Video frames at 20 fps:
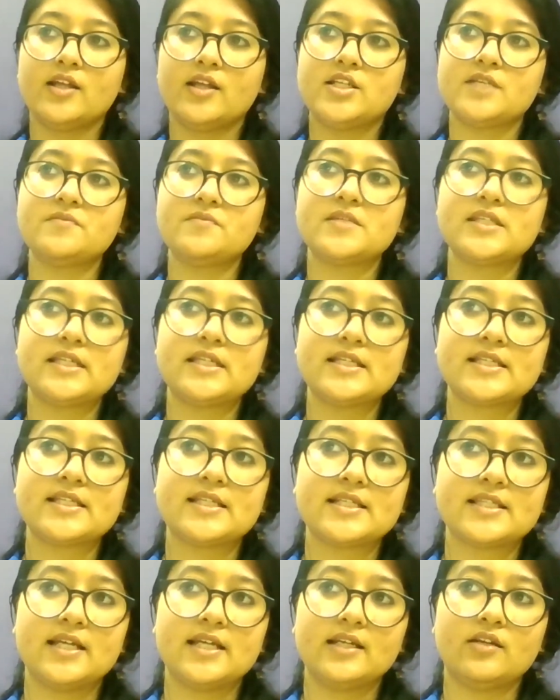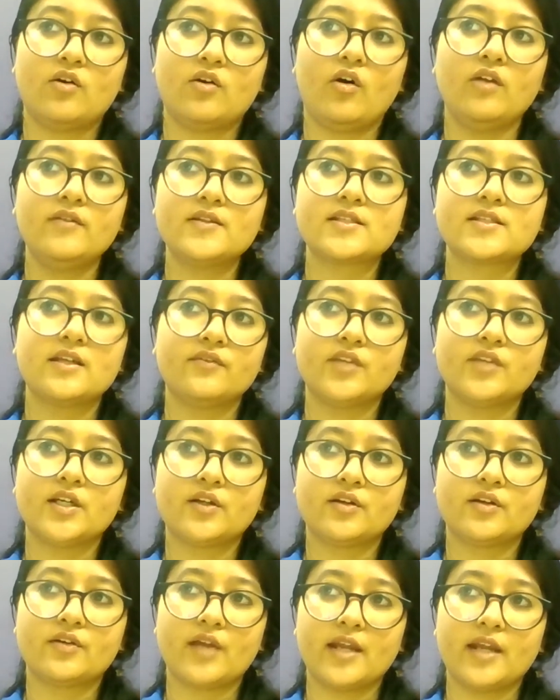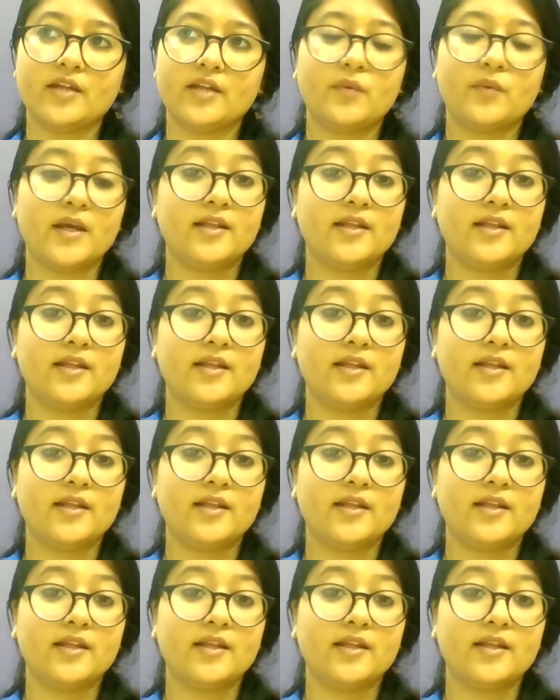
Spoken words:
GMCK says that always give the credit